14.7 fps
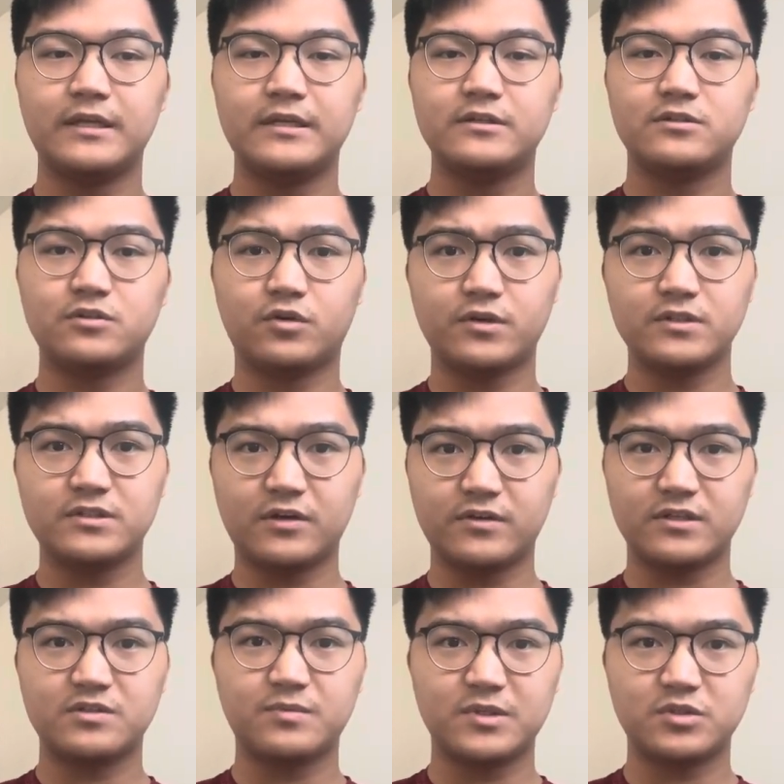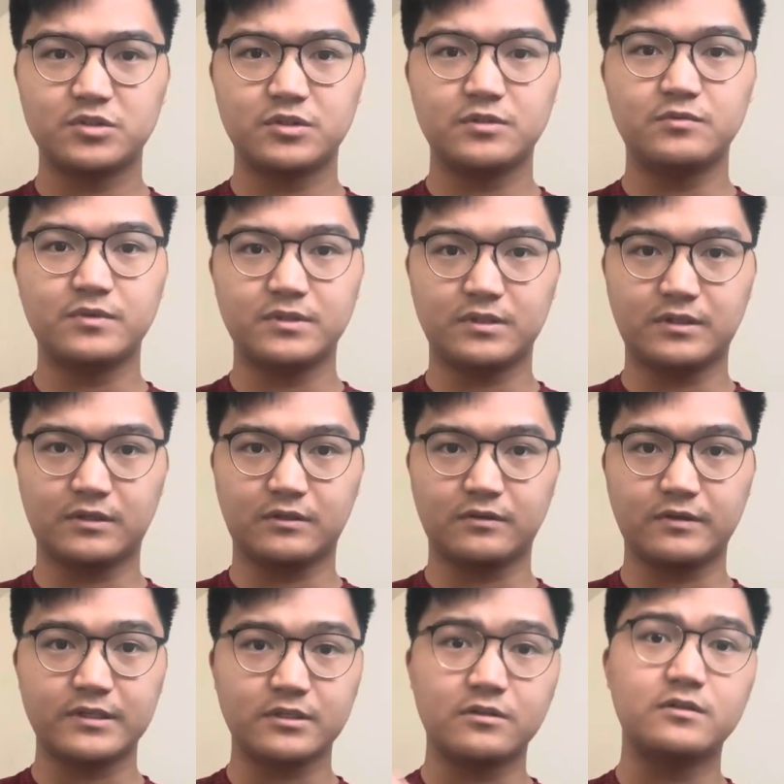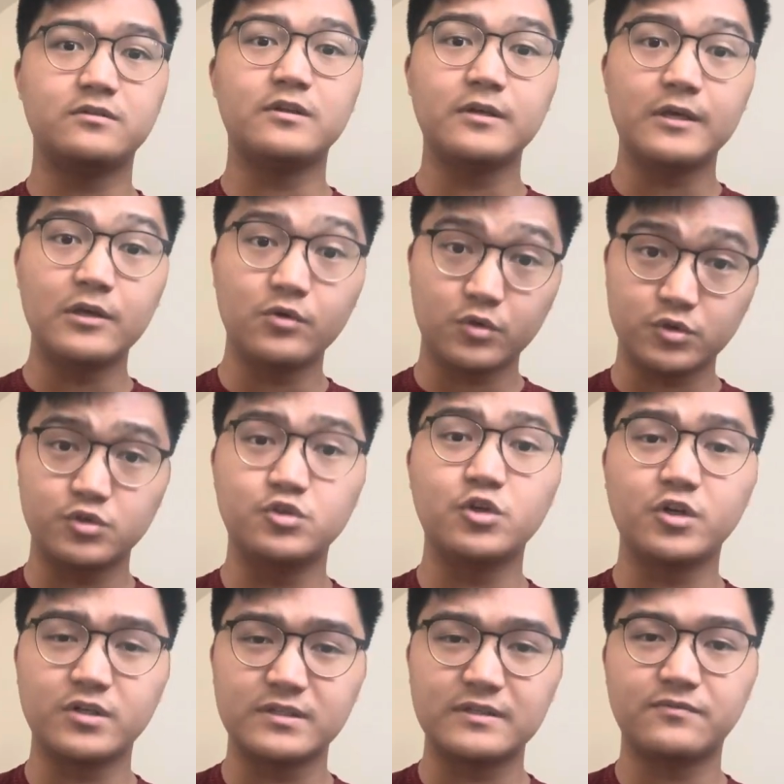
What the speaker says: storytelling, especially with the hero's journey,